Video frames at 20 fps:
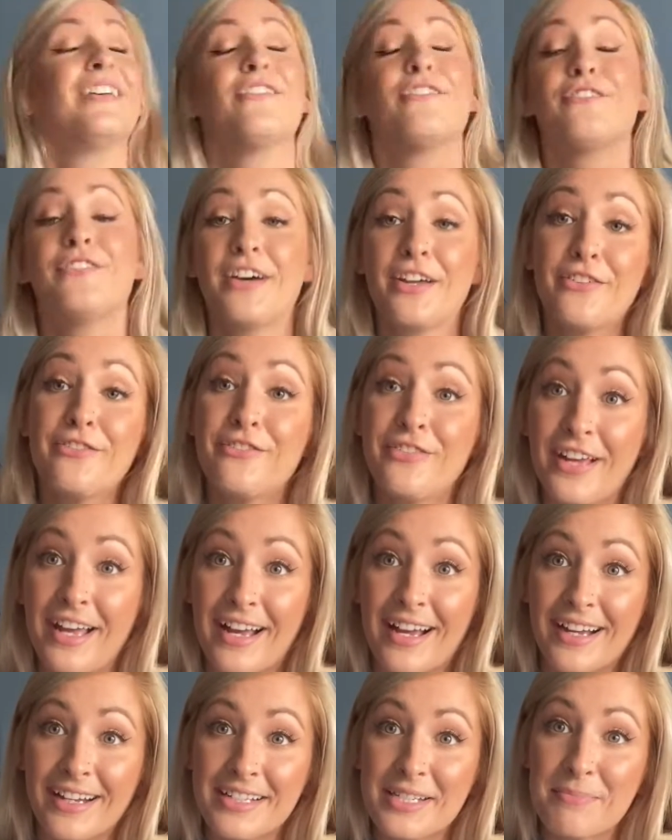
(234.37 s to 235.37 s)
Fun
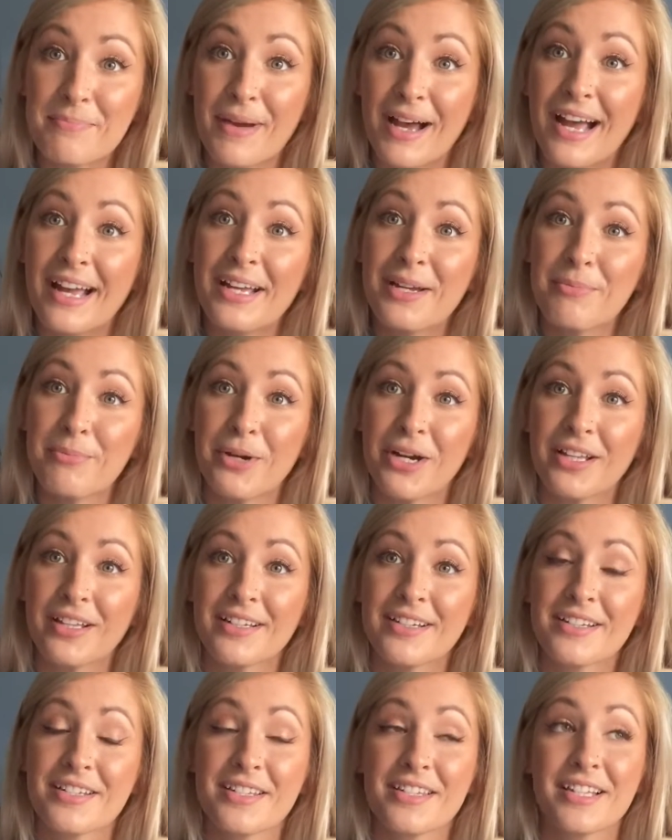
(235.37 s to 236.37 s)
fact, my
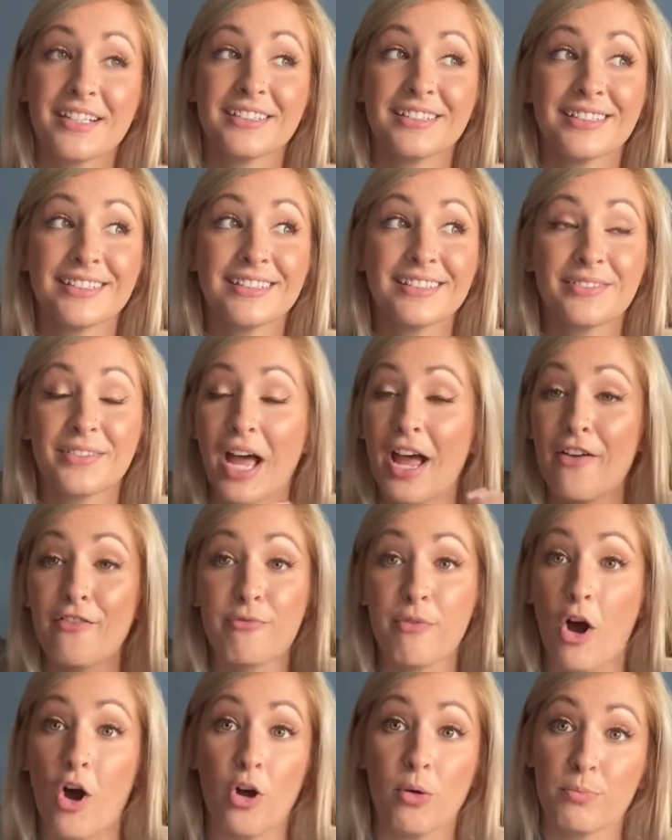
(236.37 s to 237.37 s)
umbrellas have
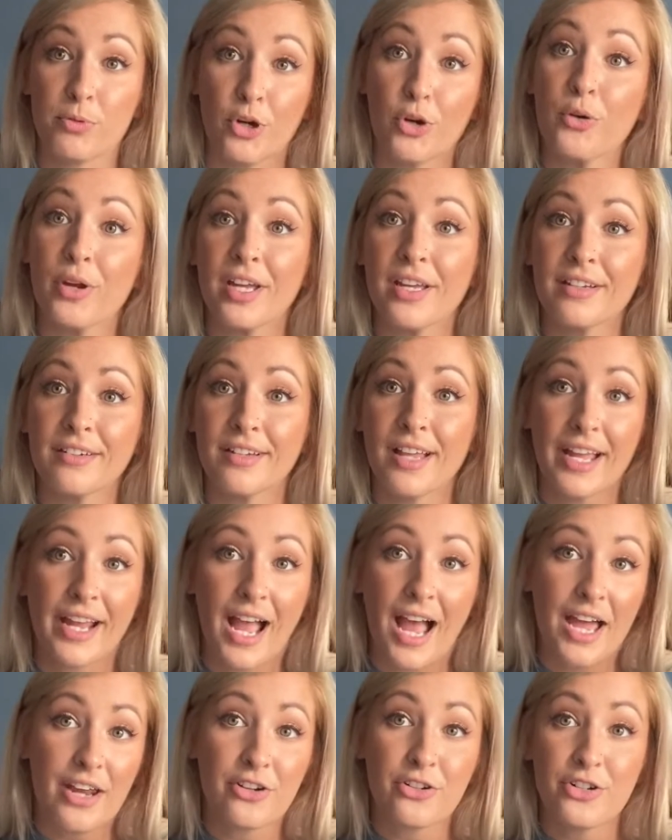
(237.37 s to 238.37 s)
all broken. Like,
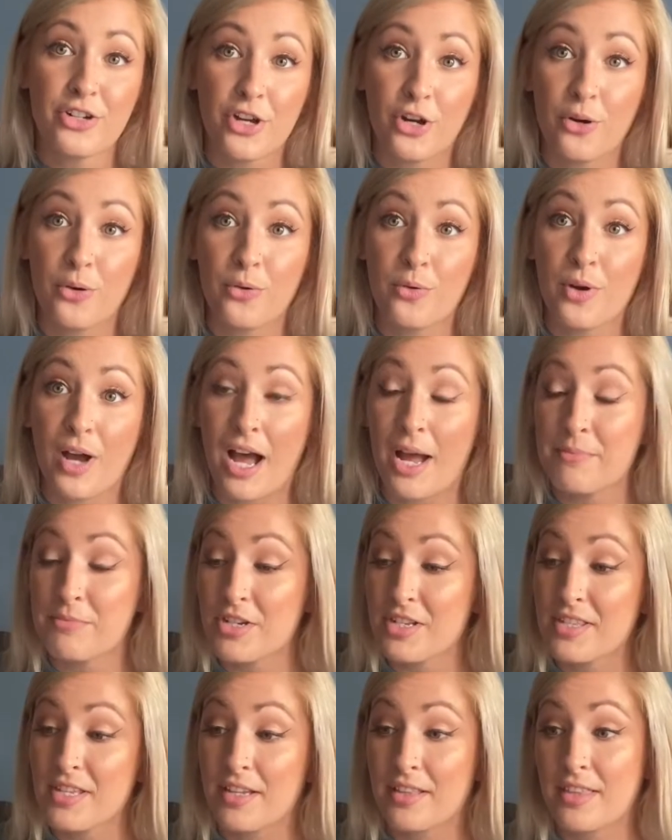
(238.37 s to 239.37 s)
I don't know, I'm
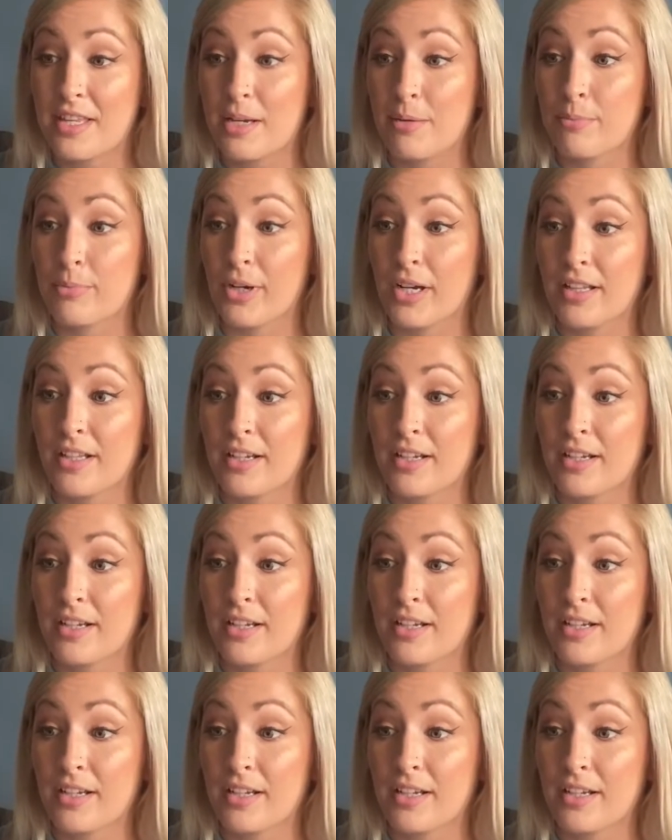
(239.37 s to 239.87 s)
just like the umbrella